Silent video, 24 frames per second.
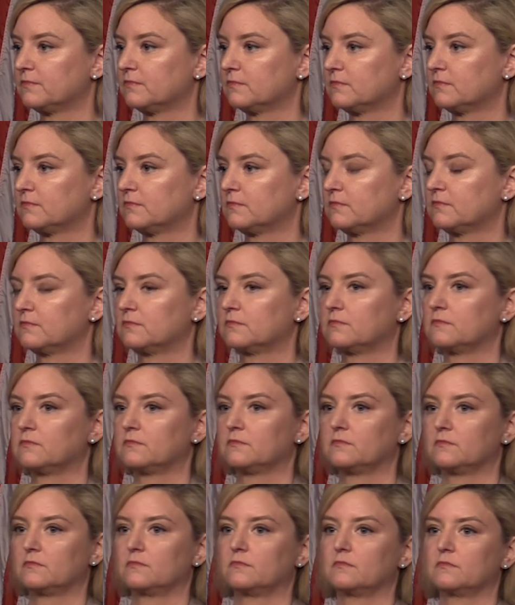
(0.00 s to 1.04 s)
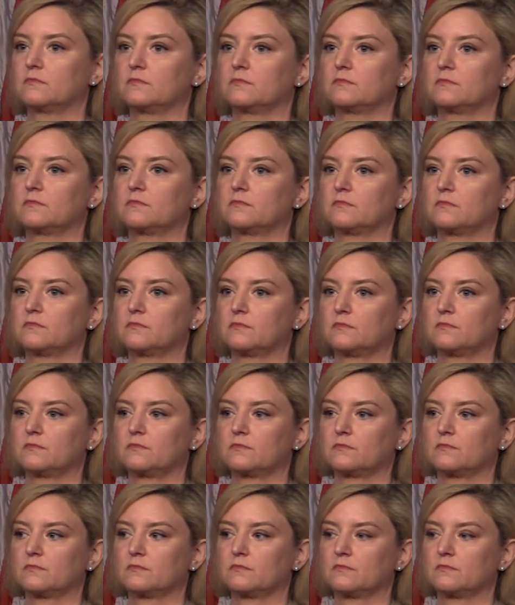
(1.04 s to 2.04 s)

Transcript: Nobody speaks.